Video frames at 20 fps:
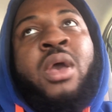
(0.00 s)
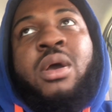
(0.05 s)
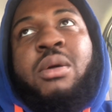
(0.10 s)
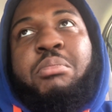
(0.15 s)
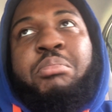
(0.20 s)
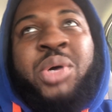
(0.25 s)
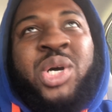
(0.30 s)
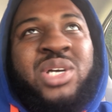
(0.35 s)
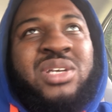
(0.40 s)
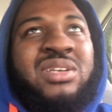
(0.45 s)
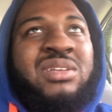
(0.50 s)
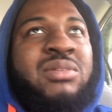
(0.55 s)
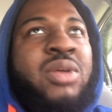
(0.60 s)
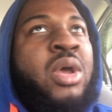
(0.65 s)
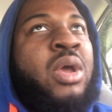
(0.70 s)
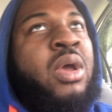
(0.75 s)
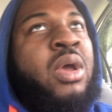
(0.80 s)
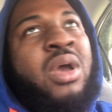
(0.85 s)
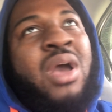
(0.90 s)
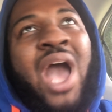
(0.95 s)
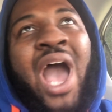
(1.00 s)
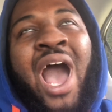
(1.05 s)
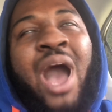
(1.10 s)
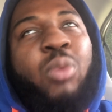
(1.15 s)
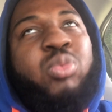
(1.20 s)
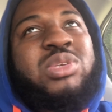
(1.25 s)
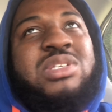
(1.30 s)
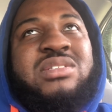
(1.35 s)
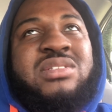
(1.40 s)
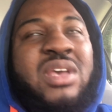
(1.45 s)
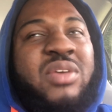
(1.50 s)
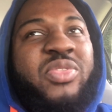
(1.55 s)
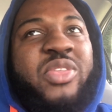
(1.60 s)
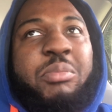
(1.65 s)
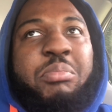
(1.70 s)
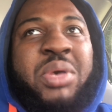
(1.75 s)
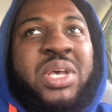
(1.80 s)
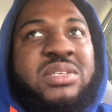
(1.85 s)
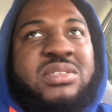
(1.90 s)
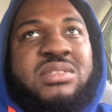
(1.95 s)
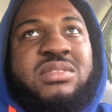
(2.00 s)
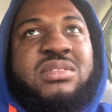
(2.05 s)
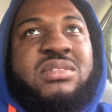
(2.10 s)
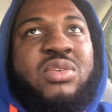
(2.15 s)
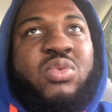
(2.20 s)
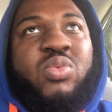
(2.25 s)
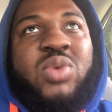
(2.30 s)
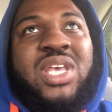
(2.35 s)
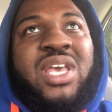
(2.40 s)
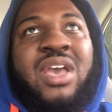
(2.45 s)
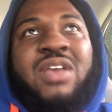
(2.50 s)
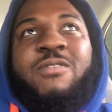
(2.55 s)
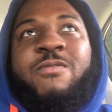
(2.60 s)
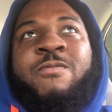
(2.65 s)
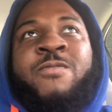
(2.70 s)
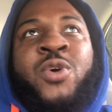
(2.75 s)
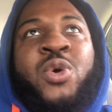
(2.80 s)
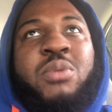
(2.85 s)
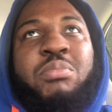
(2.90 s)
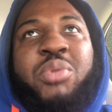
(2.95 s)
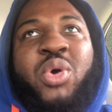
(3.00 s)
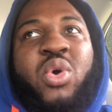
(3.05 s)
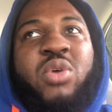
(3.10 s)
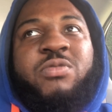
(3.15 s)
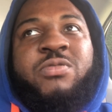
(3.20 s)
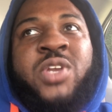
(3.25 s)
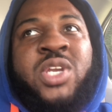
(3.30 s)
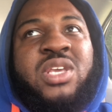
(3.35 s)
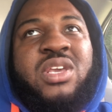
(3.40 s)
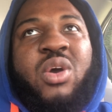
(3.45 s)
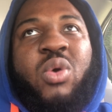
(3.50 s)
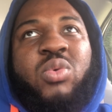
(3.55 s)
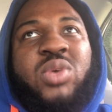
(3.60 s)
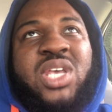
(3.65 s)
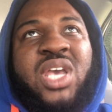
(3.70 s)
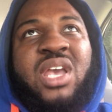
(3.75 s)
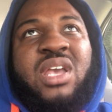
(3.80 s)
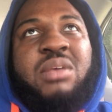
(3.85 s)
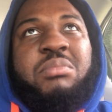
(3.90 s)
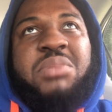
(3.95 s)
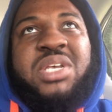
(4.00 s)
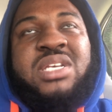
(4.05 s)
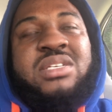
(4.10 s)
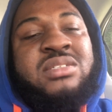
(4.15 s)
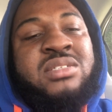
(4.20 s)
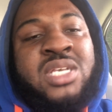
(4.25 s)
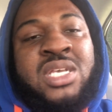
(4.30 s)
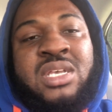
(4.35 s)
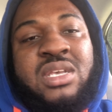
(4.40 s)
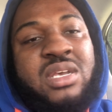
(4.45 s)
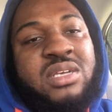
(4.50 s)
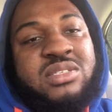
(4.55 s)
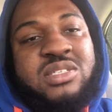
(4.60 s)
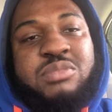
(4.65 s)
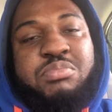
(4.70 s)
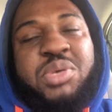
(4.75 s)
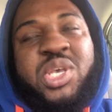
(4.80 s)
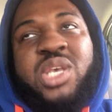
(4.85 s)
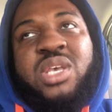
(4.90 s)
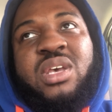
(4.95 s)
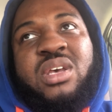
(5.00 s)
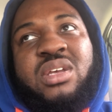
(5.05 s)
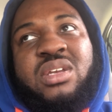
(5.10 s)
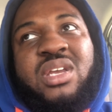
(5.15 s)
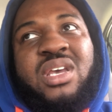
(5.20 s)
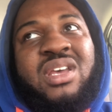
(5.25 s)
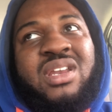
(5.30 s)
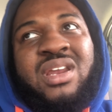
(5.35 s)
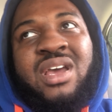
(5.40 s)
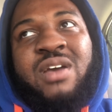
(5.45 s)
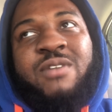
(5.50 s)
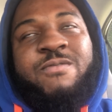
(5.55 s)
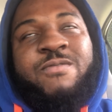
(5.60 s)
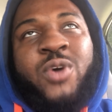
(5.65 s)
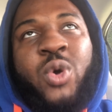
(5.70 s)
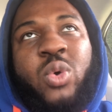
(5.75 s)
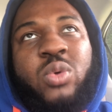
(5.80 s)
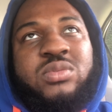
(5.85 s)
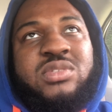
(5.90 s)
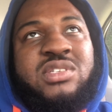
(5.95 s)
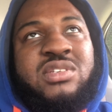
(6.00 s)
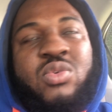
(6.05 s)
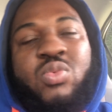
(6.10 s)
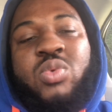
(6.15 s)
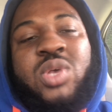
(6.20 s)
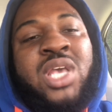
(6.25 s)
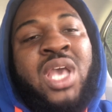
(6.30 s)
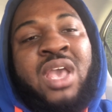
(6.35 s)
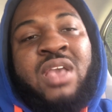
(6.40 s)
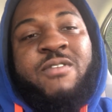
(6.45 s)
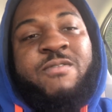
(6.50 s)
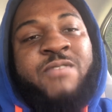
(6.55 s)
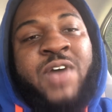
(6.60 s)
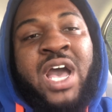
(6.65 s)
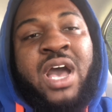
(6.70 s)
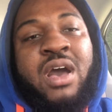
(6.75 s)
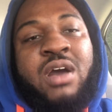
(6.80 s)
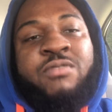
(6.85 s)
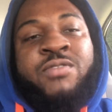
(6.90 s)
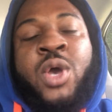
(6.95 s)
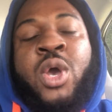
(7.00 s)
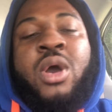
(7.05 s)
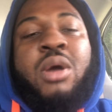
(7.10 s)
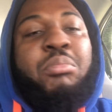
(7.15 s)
But I would say the best 2K football video game is ESPN NFL 2K5.